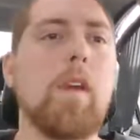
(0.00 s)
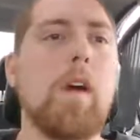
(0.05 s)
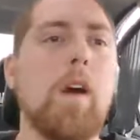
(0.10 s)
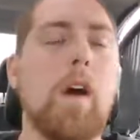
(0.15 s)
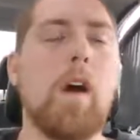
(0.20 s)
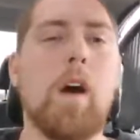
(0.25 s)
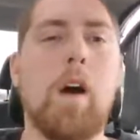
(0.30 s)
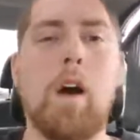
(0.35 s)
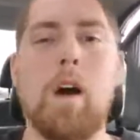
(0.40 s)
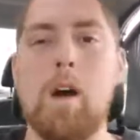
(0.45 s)

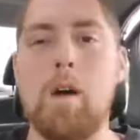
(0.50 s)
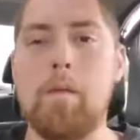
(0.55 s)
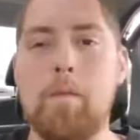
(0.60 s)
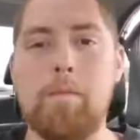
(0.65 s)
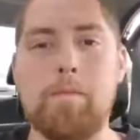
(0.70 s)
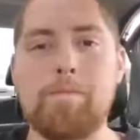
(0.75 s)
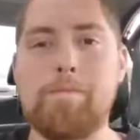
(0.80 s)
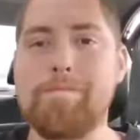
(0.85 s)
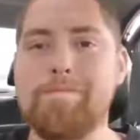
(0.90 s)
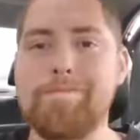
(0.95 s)

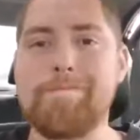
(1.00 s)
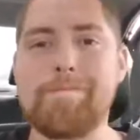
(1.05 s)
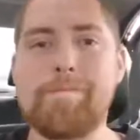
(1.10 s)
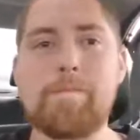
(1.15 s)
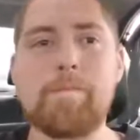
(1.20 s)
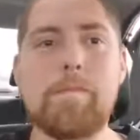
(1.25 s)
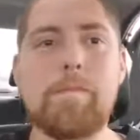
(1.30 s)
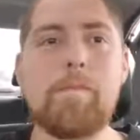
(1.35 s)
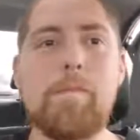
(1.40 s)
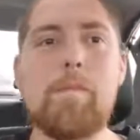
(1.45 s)
Um,
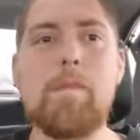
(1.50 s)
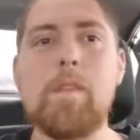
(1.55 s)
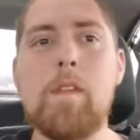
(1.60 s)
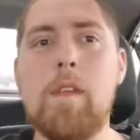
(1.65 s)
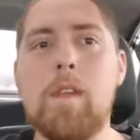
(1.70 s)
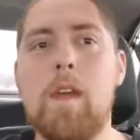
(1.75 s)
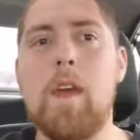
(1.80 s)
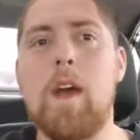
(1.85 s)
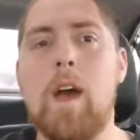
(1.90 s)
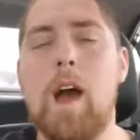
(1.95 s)

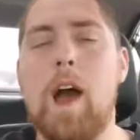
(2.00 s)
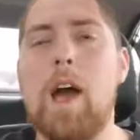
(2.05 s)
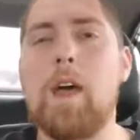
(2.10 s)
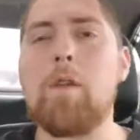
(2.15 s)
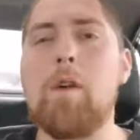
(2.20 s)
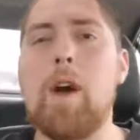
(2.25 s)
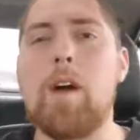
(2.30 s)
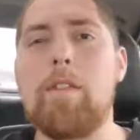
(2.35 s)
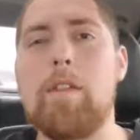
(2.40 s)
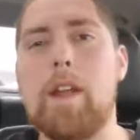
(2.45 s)
I
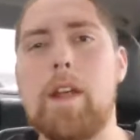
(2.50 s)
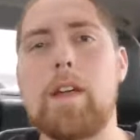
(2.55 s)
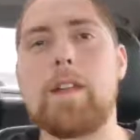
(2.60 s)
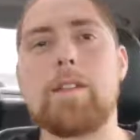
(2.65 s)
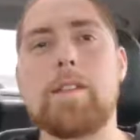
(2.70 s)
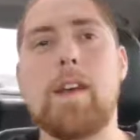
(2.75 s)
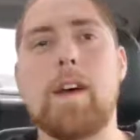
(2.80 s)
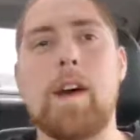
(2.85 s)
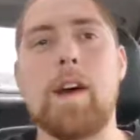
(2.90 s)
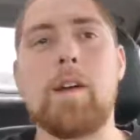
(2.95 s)
don't have a lot of
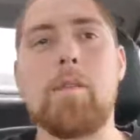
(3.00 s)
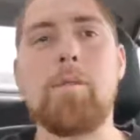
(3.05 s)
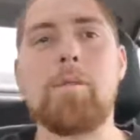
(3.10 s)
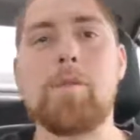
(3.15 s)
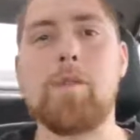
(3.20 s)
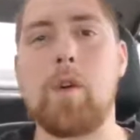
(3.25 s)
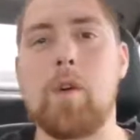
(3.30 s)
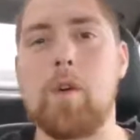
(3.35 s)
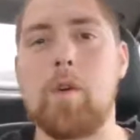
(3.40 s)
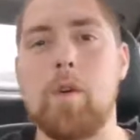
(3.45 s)
time,
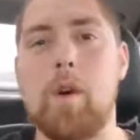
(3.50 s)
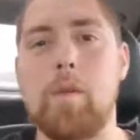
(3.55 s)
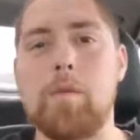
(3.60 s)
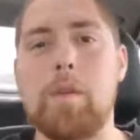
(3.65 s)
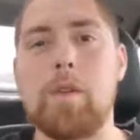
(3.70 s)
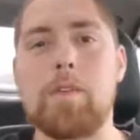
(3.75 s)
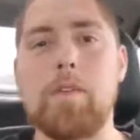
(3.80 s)
so I've